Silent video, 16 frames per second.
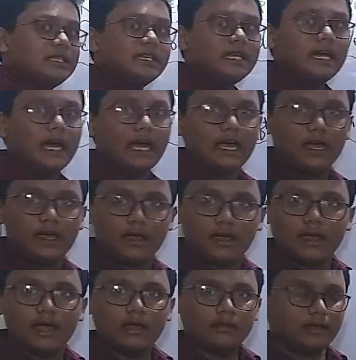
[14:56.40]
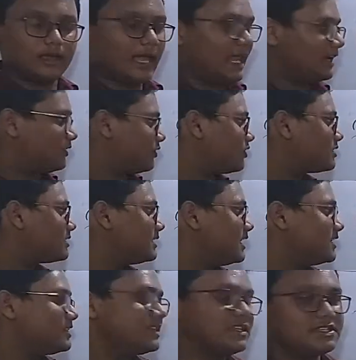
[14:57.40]
the electrons
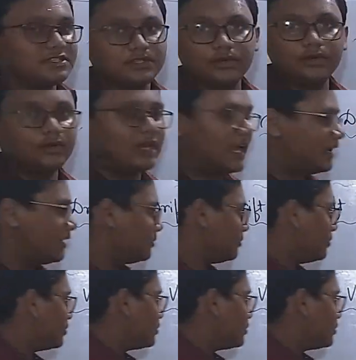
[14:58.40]
nature is to do random